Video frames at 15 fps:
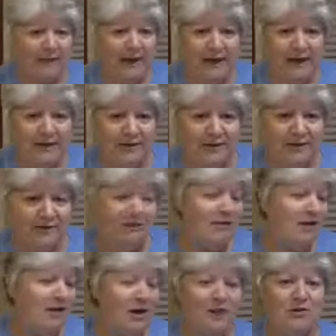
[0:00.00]
part of the
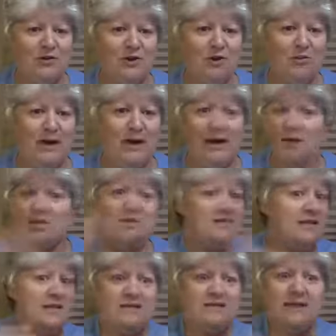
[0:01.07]
of the dog park, and just
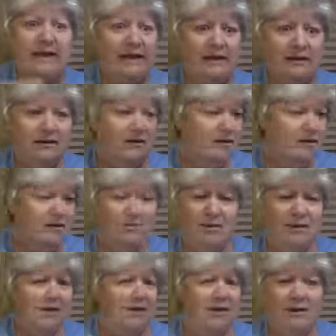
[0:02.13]
starts digging.
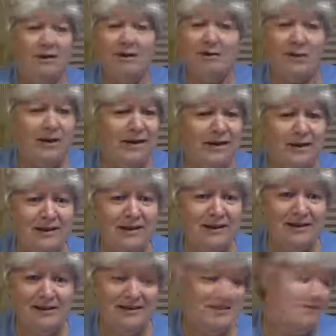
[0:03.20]
I'm like, what?
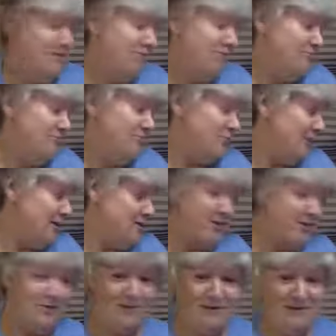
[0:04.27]
So crazy
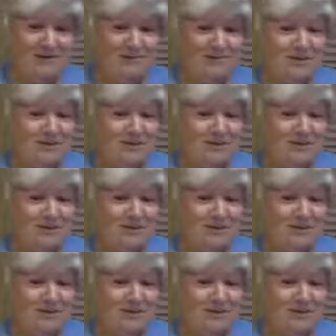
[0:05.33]
dog. But